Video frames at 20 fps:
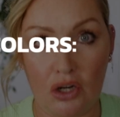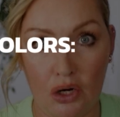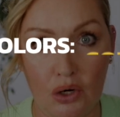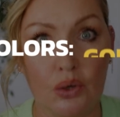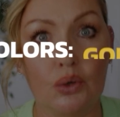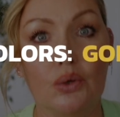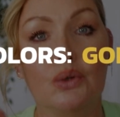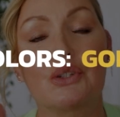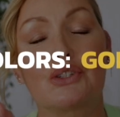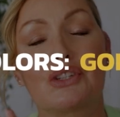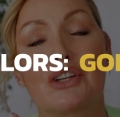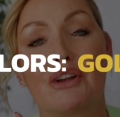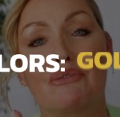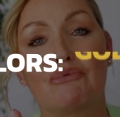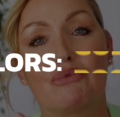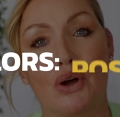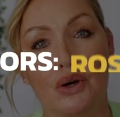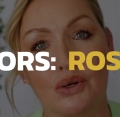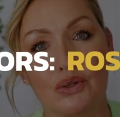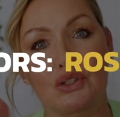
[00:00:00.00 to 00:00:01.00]
Gold,
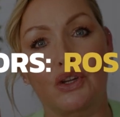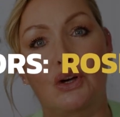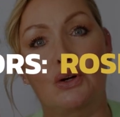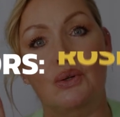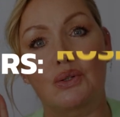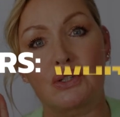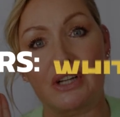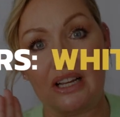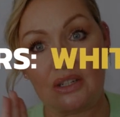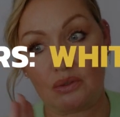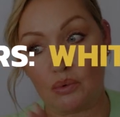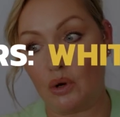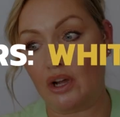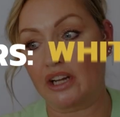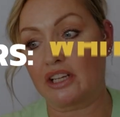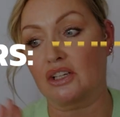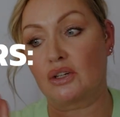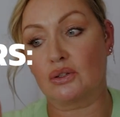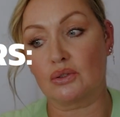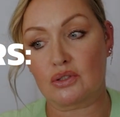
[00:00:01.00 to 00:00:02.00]
rose gold, and
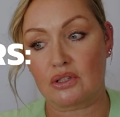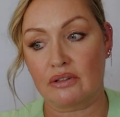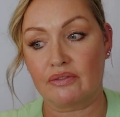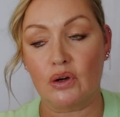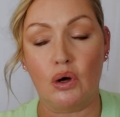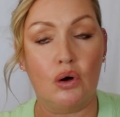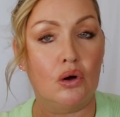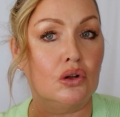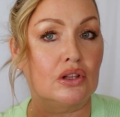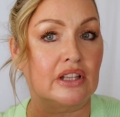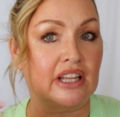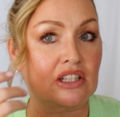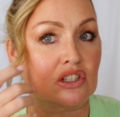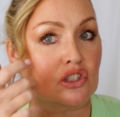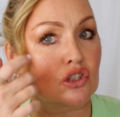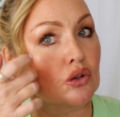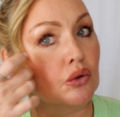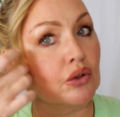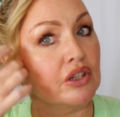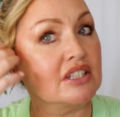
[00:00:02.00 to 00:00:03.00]
white gold. So you have all that
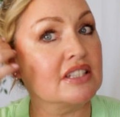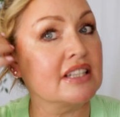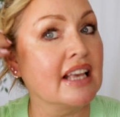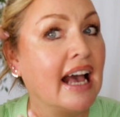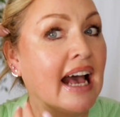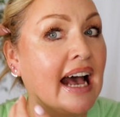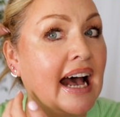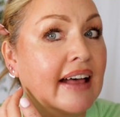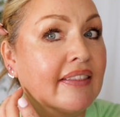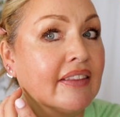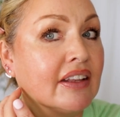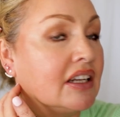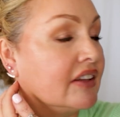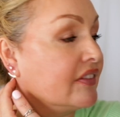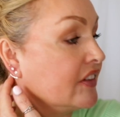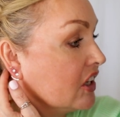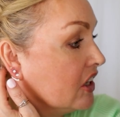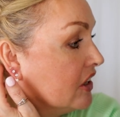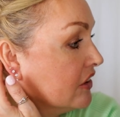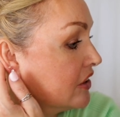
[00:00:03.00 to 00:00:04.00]
choice. And then on
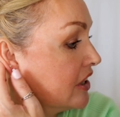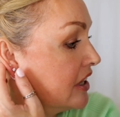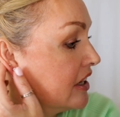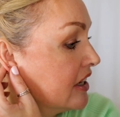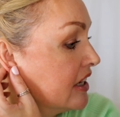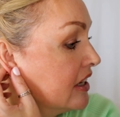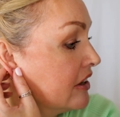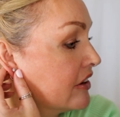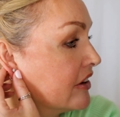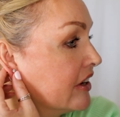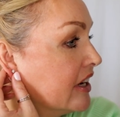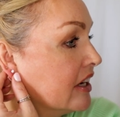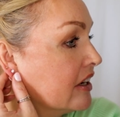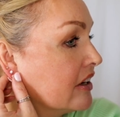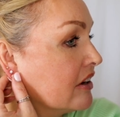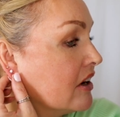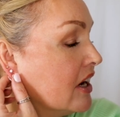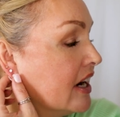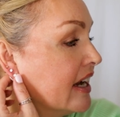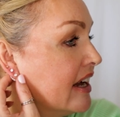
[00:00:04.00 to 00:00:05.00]
the other ear
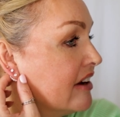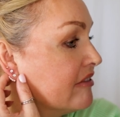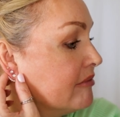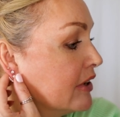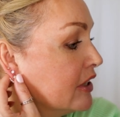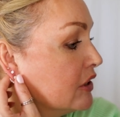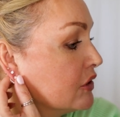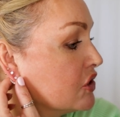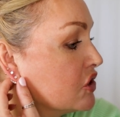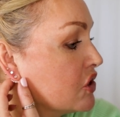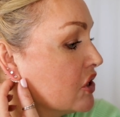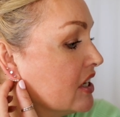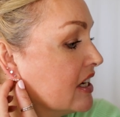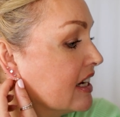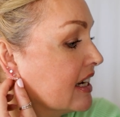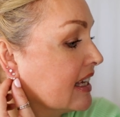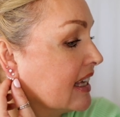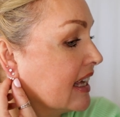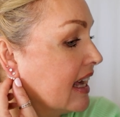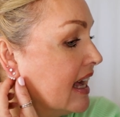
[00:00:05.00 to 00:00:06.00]
here, I have my
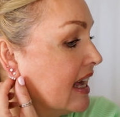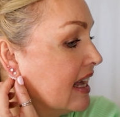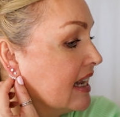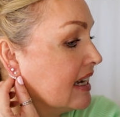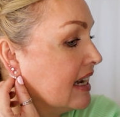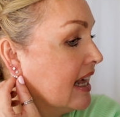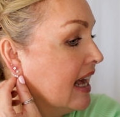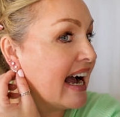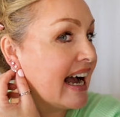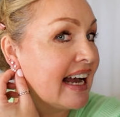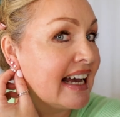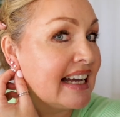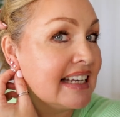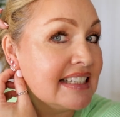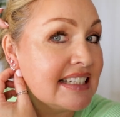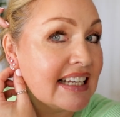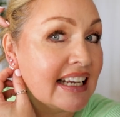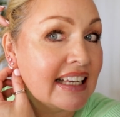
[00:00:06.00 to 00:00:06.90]
Lucia again. And